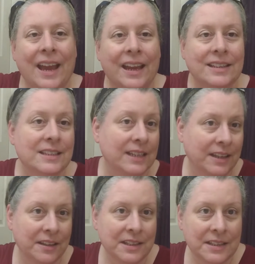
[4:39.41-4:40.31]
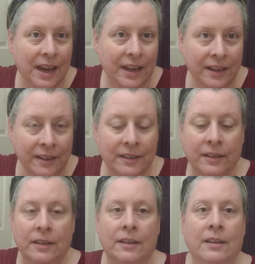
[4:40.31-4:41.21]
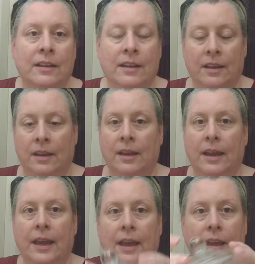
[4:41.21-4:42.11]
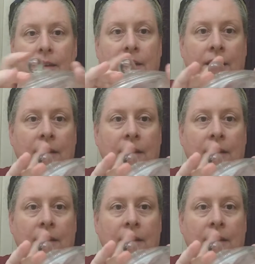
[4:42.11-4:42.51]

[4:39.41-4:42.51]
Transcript: It's the end of the day, and